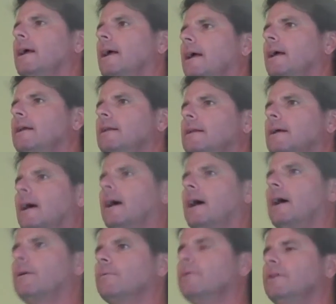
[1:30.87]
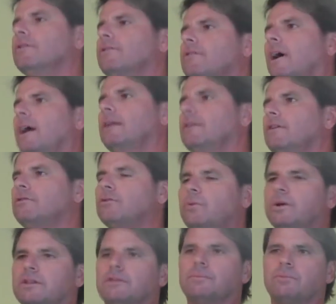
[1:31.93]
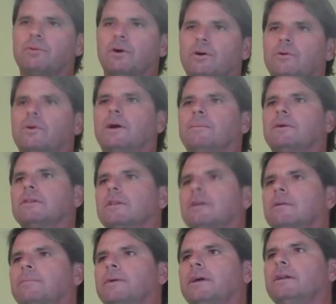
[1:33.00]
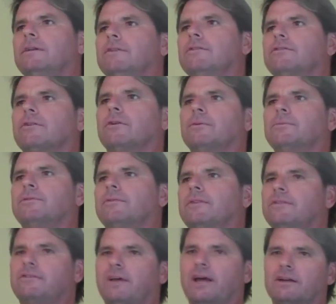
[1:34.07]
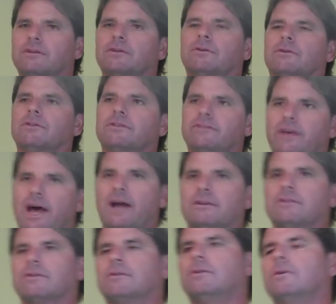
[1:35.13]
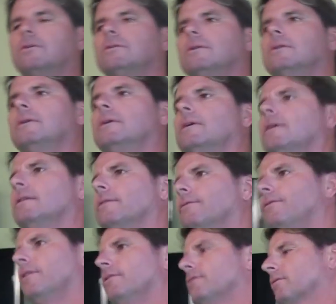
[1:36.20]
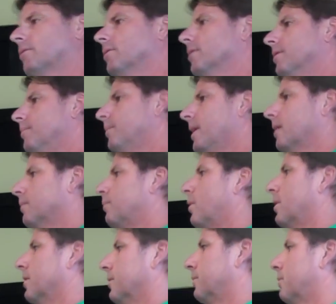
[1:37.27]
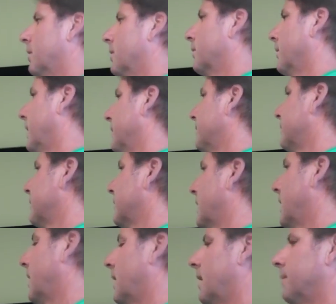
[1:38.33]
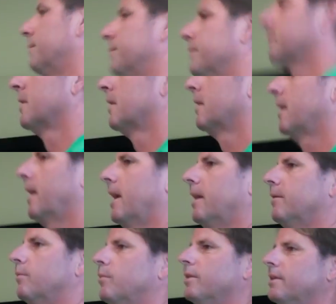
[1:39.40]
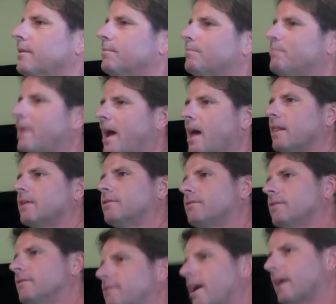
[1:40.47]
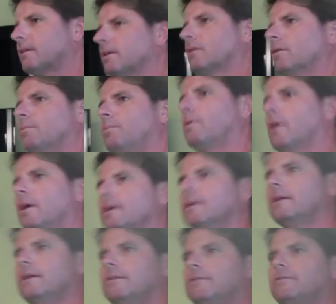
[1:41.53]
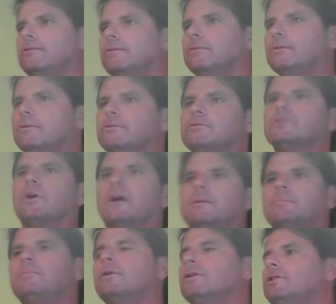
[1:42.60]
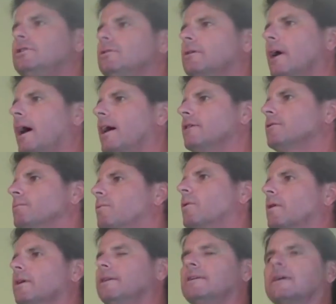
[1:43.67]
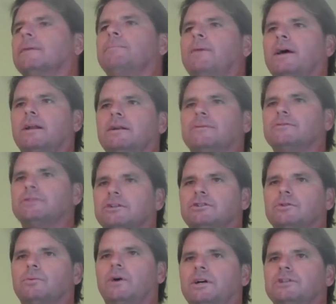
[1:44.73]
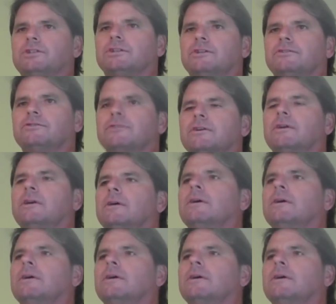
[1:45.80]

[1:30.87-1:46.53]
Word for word: And uh, we decided to tweak the program a little bit in terms of the technical, the tactical, the physical, and the mental part of the program. Um, and we balanced the technical part into trying to put you guys more into competitive situations,